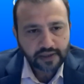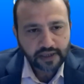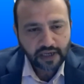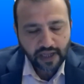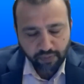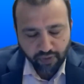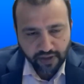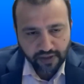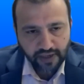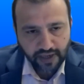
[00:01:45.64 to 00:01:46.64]

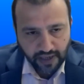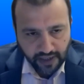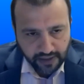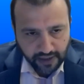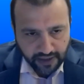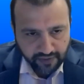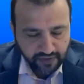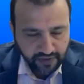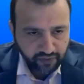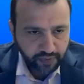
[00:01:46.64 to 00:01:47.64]
elaborate and analyze
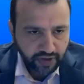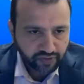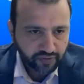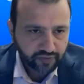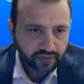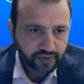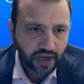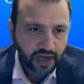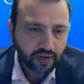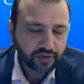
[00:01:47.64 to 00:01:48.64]
these patients,
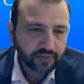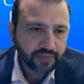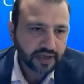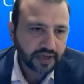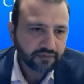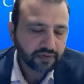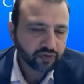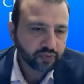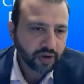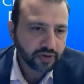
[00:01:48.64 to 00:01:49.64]
how they behave and
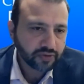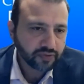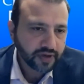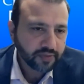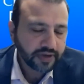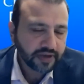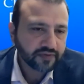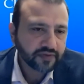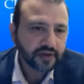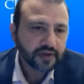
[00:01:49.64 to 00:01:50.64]
respond to
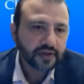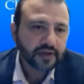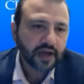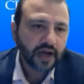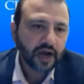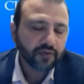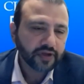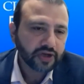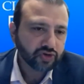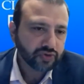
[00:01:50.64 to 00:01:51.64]
therapies, how
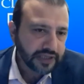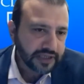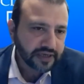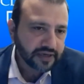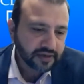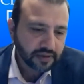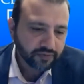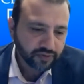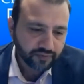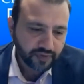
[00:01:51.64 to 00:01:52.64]
they're unique in
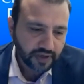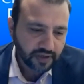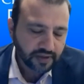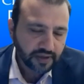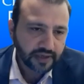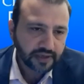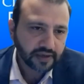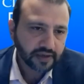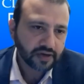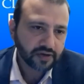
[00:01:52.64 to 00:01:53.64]
terms of their
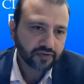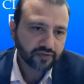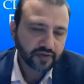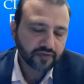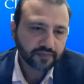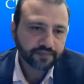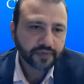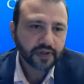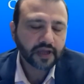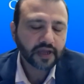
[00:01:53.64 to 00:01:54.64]
clinical characteristics,
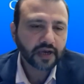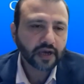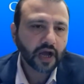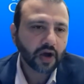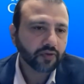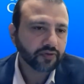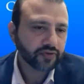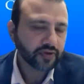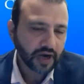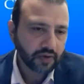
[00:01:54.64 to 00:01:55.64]
and how is
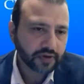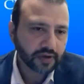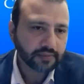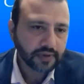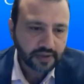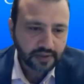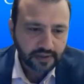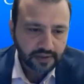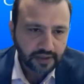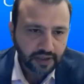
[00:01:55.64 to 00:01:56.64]
their outcome,
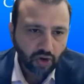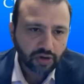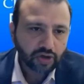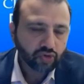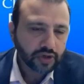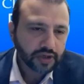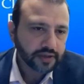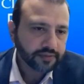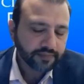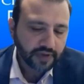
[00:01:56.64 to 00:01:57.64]
in order to
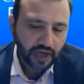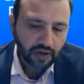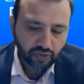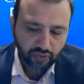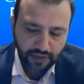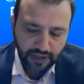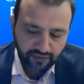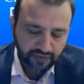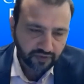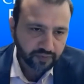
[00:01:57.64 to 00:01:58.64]
learn how to
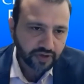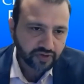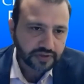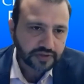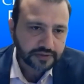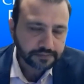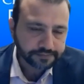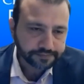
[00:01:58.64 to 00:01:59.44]
manage these patients.